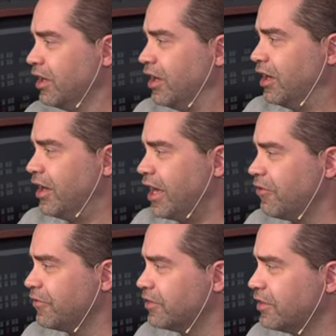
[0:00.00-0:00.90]
Uh,
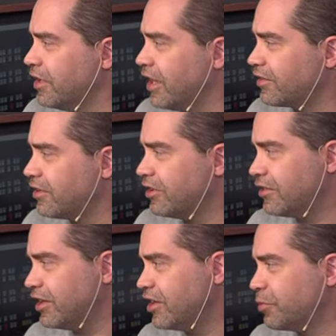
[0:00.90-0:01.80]
Alvin asking, is
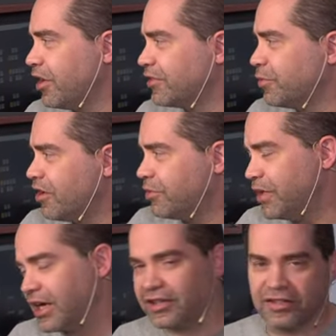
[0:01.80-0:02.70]
any of this possible on a
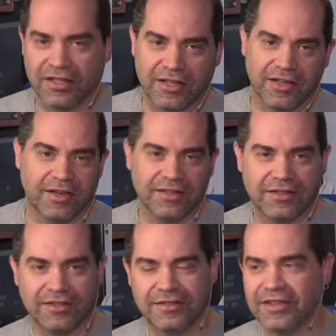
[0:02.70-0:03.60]
Mac? Uh,
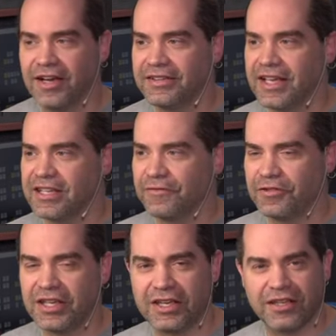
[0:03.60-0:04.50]
not
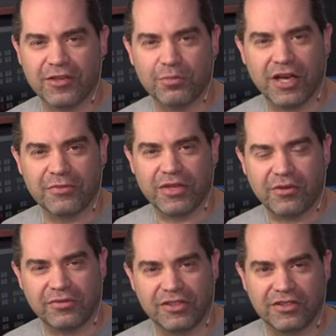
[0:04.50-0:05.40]
natively. You might be
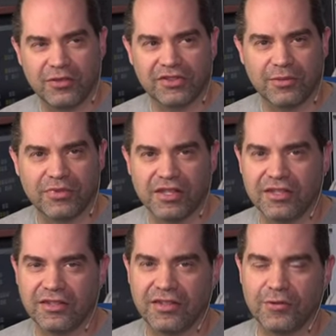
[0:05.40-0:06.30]
able to do
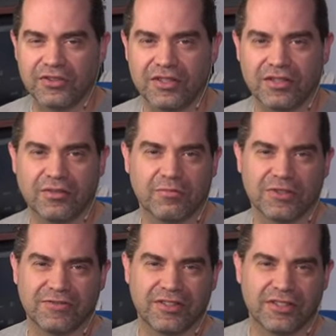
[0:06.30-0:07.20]
something using one
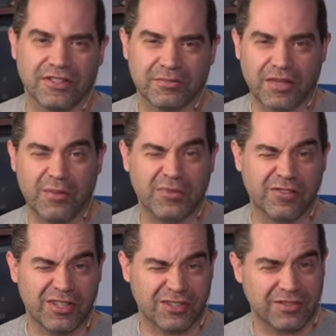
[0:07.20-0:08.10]
of the
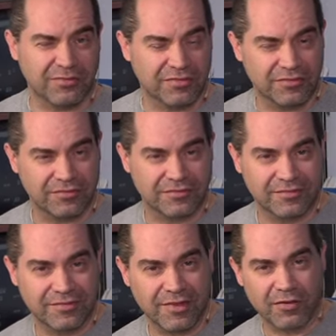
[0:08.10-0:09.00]
emulation,
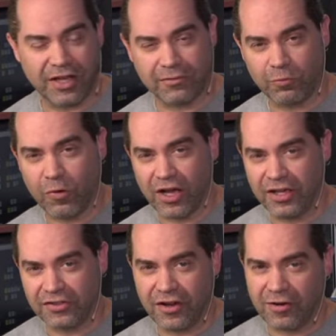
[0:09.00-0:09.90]
like
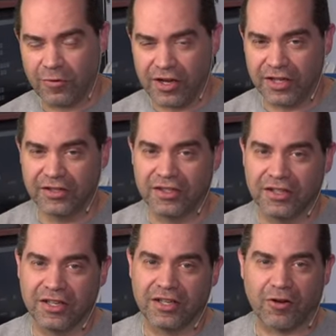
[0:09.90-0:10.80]
Wine, Darwin,
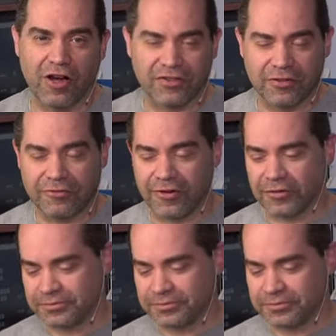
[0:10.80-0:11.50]
Crossover,